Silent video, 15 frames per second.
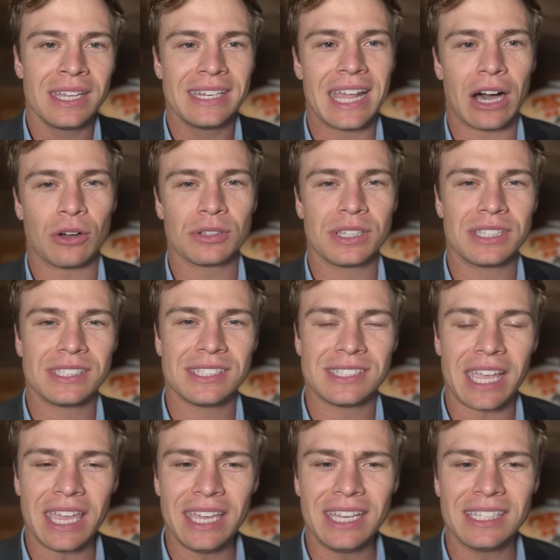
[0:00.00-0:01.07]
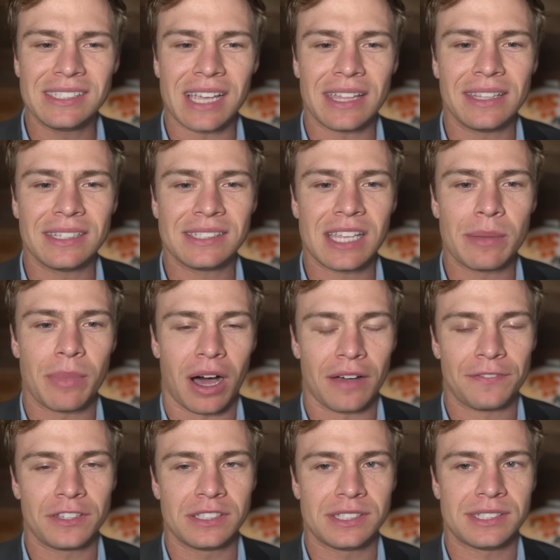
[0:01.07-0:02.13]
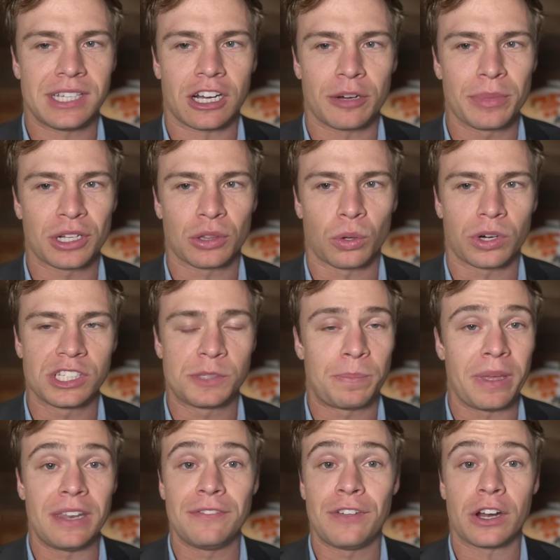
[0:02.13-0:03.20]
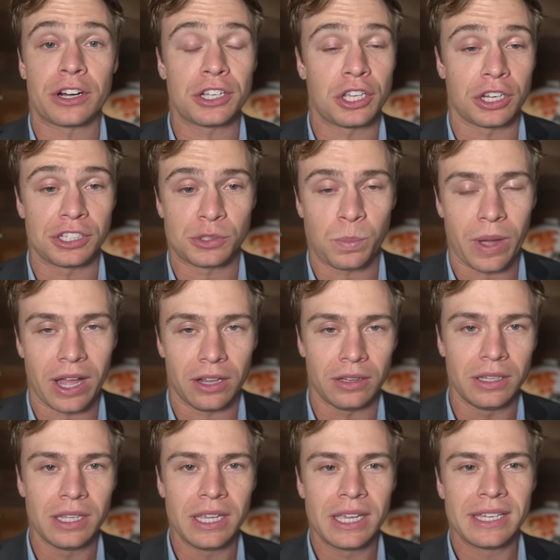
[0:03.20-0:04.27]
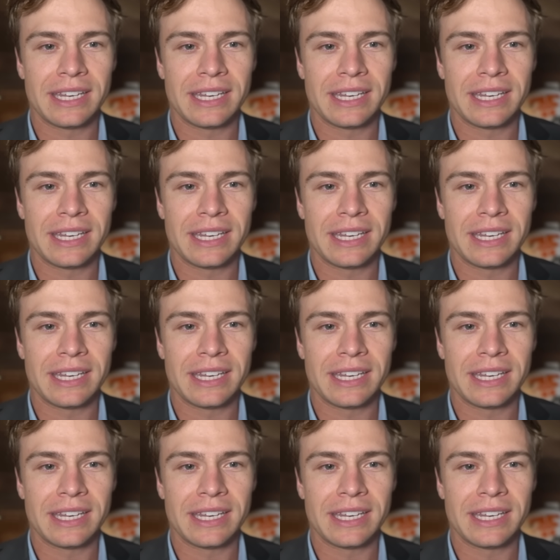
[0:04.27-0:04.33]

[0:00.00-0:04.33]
Now, staying inside the same offense, Terry McLaurin's been very good as well.